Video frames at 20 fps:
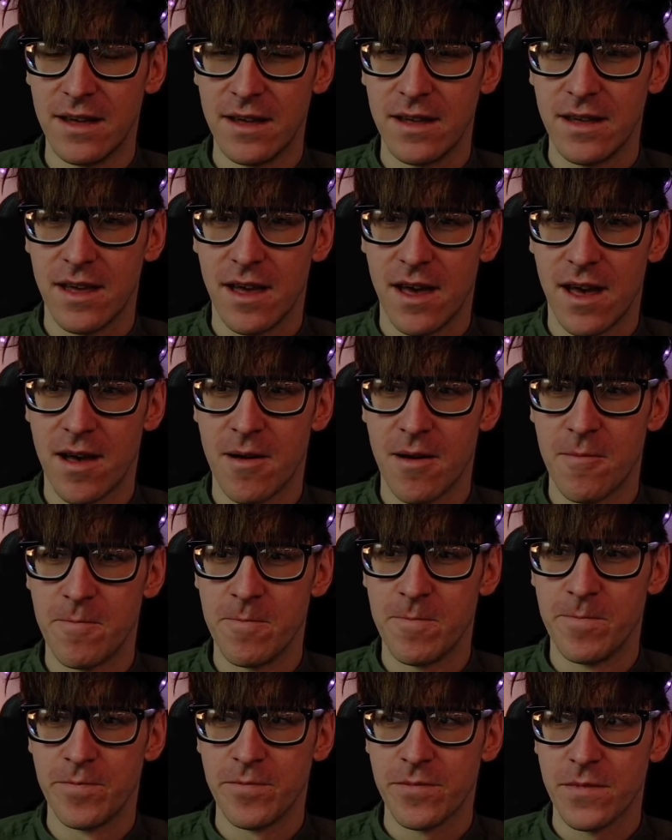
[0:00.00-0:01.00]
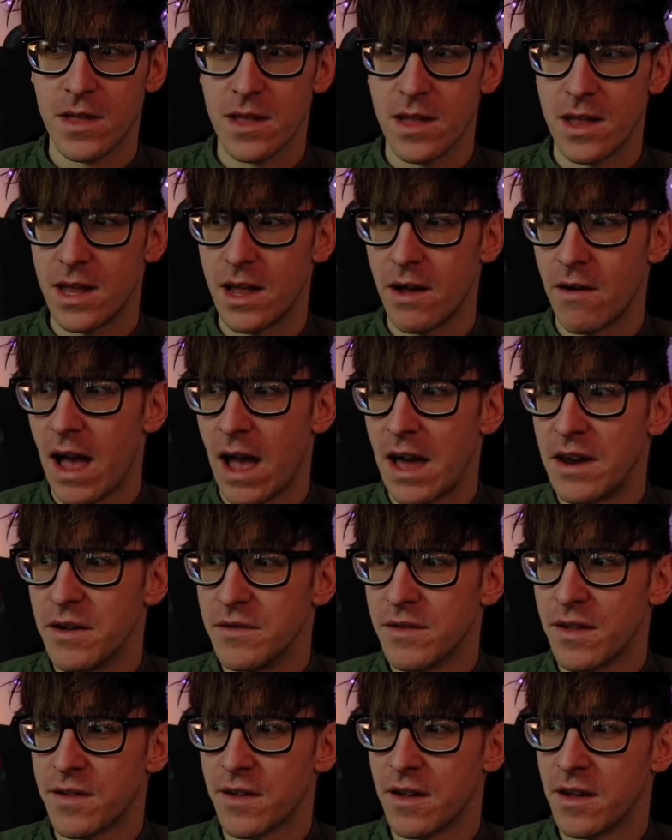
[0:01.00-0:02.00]
Now I know
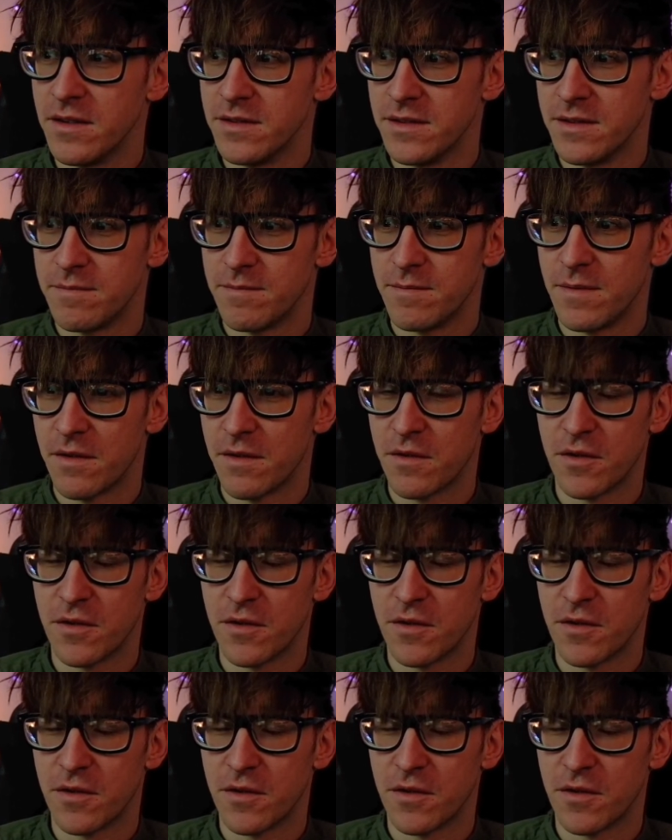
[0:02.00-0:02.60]
I've